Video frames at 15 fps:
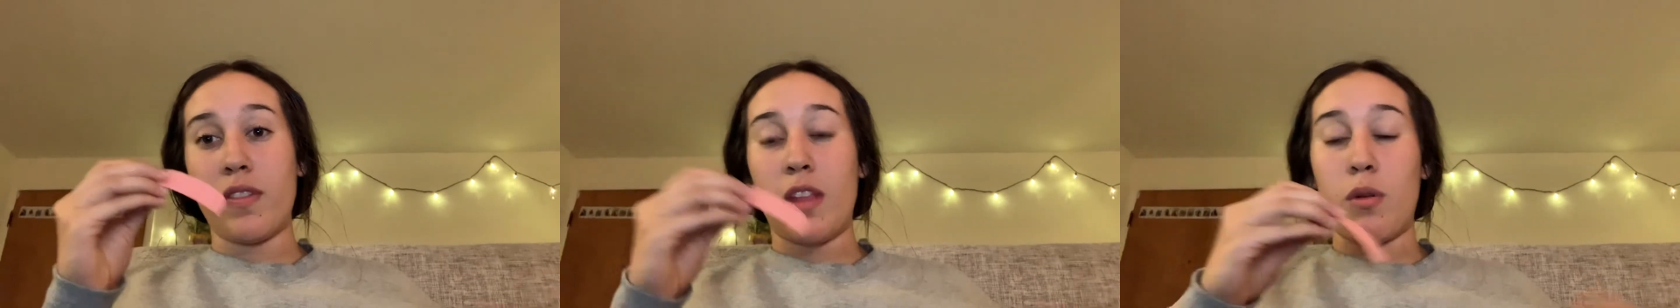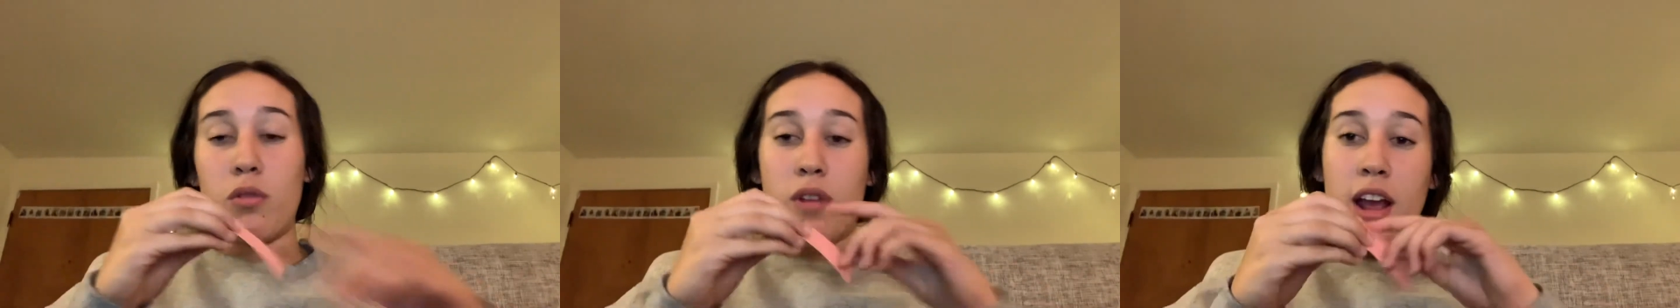
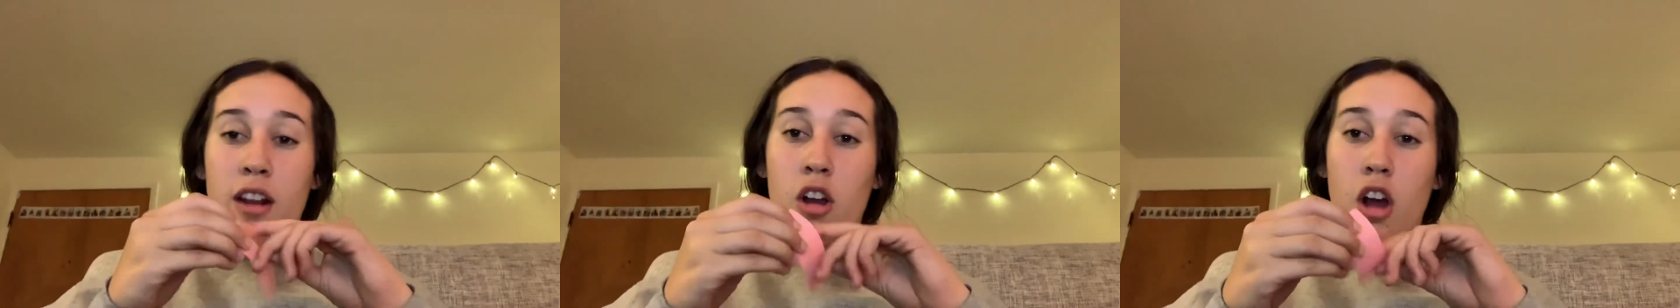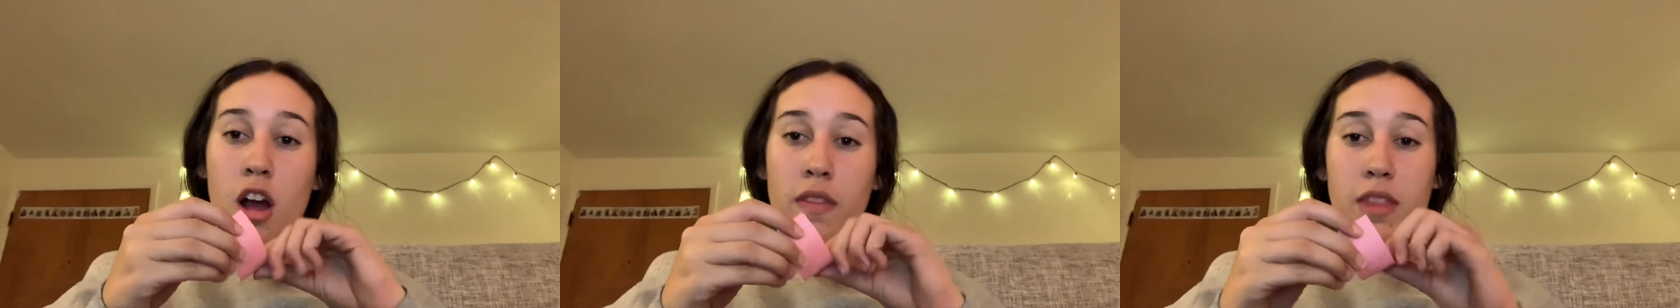and they would write
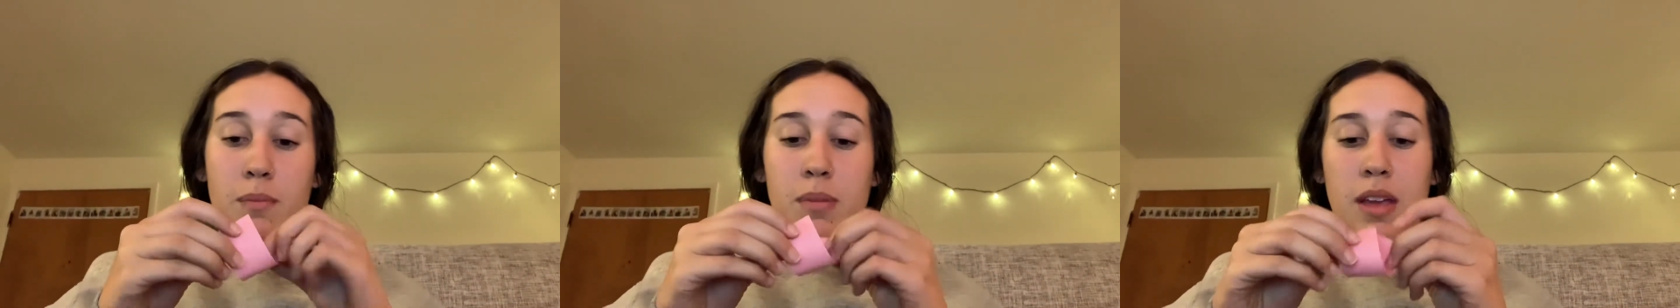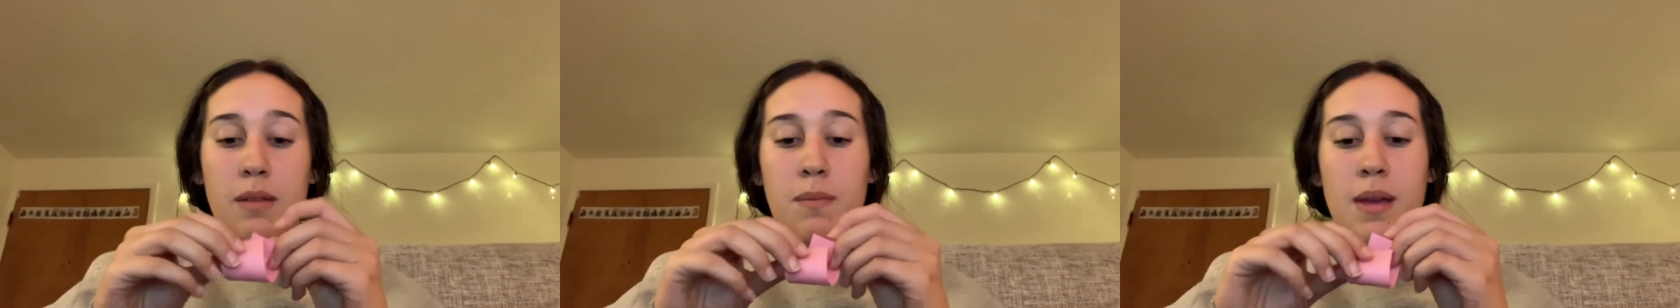it on the
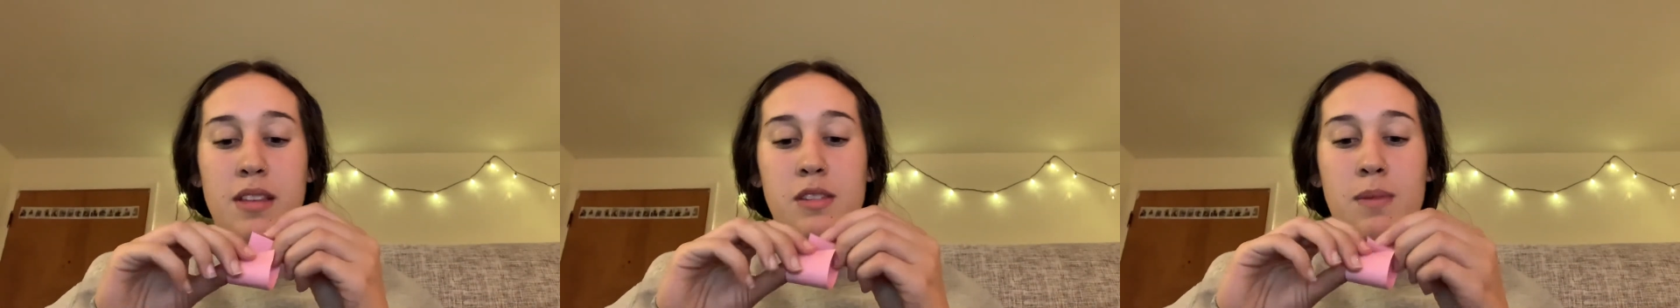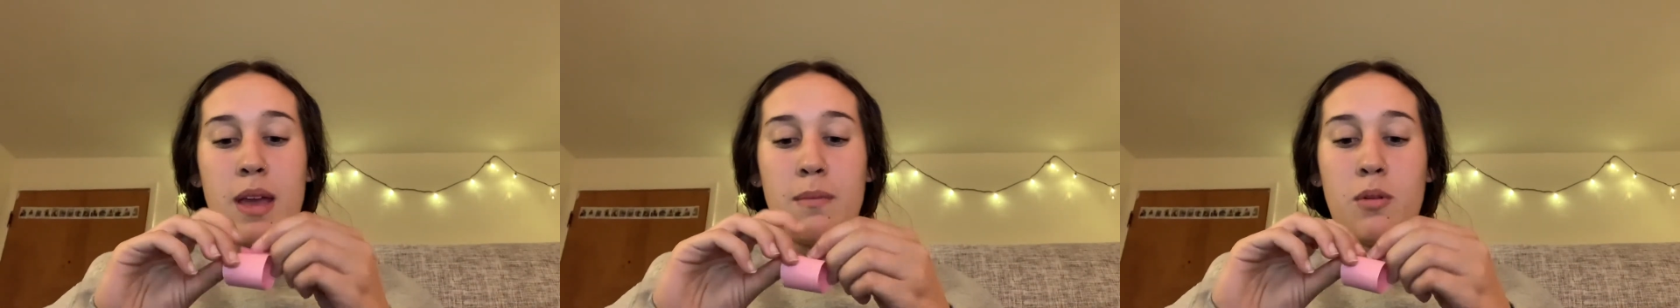pink
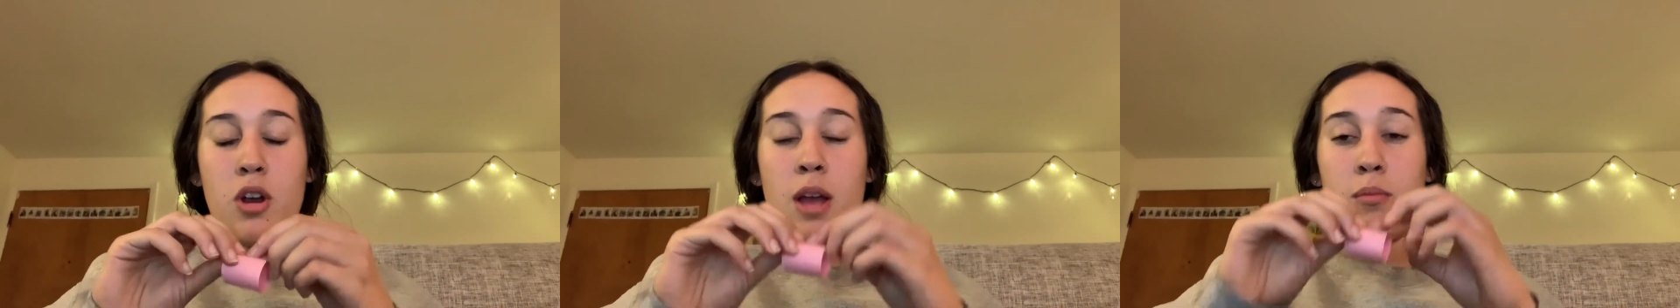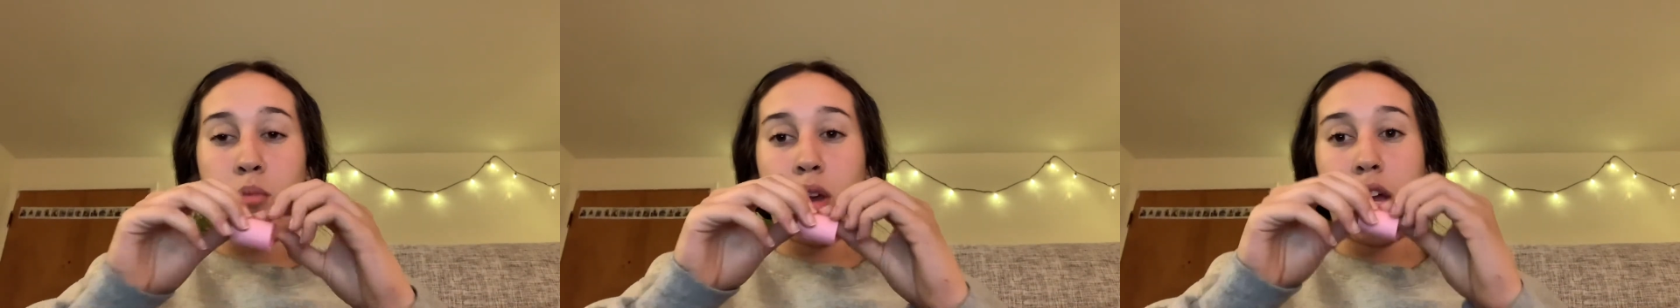piece of paper
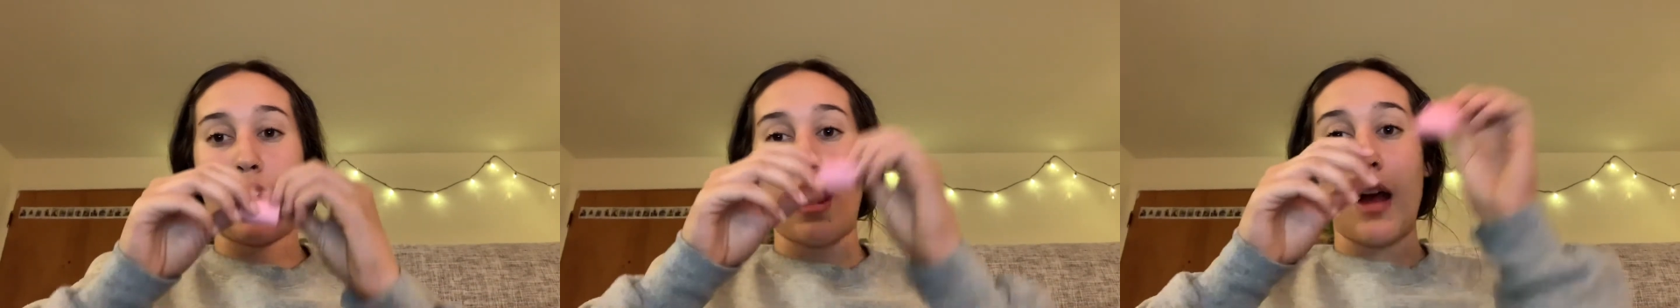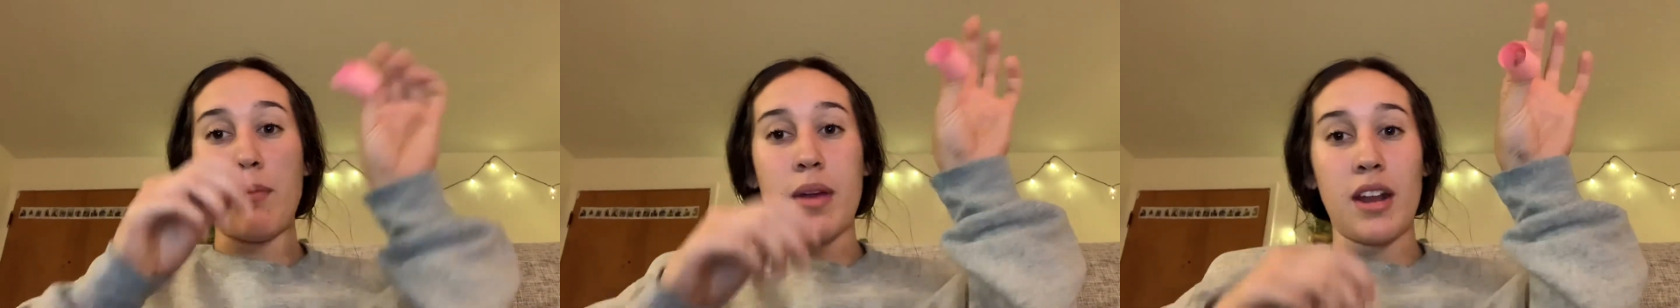and bring
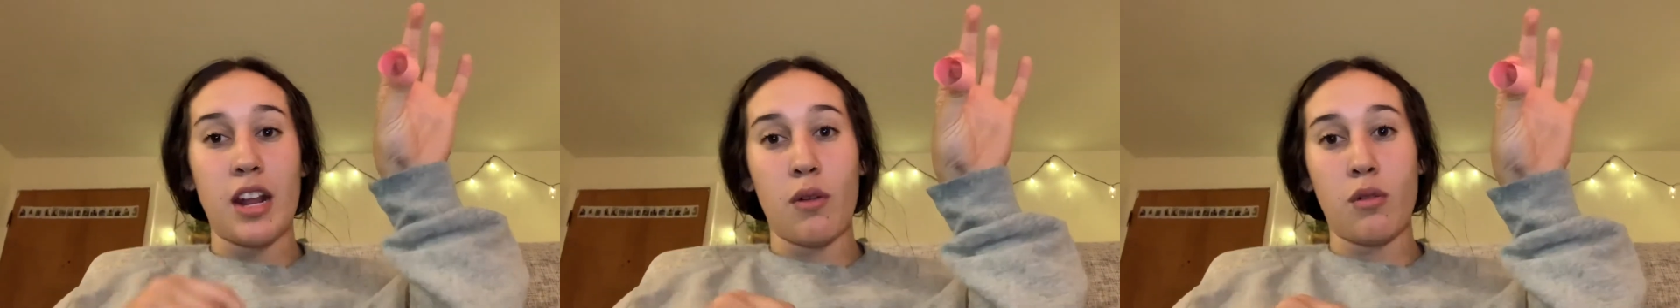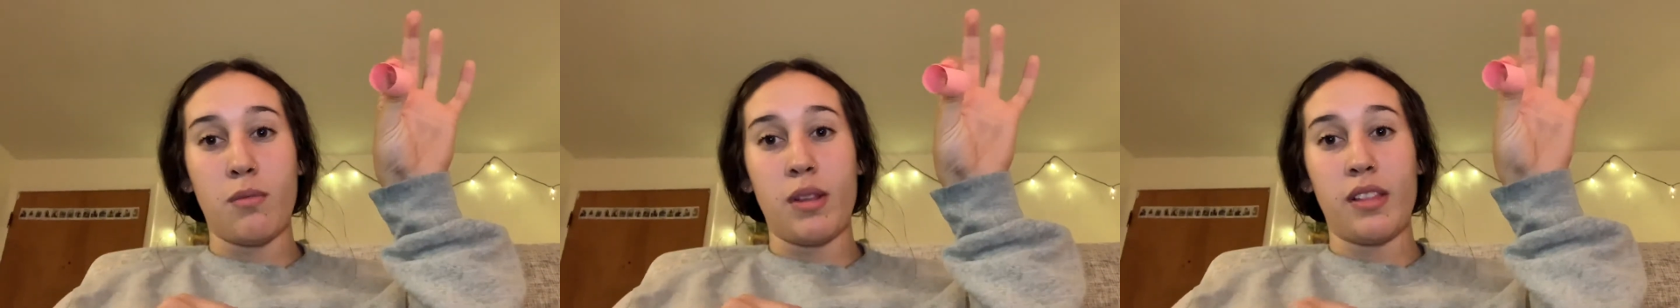it up, and
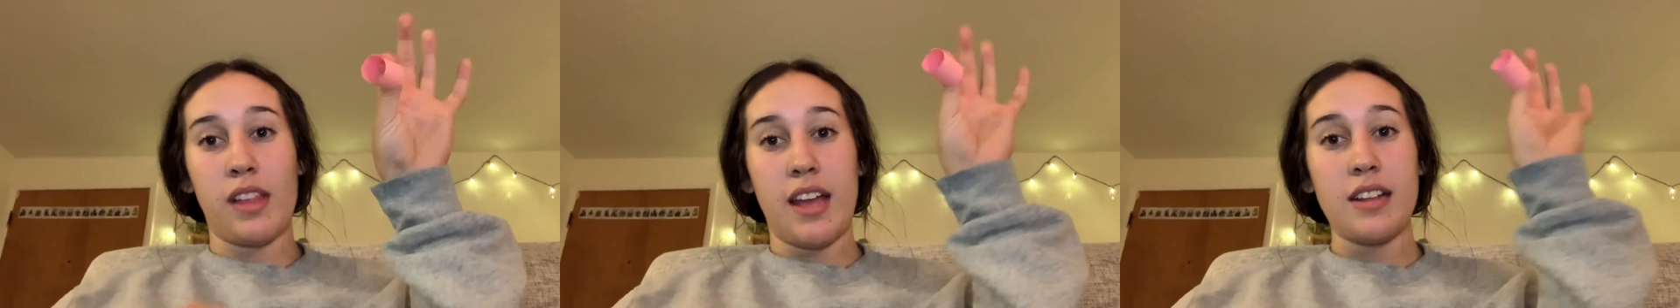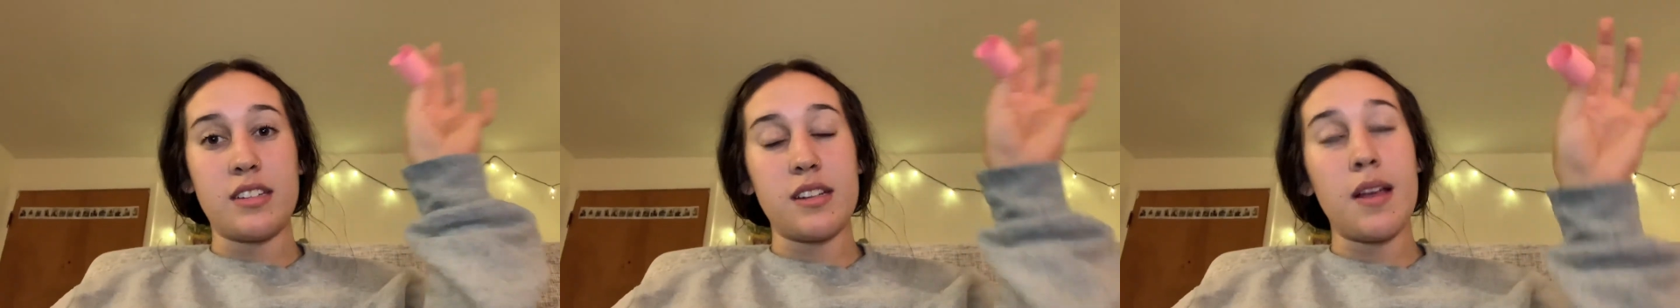it would be linked.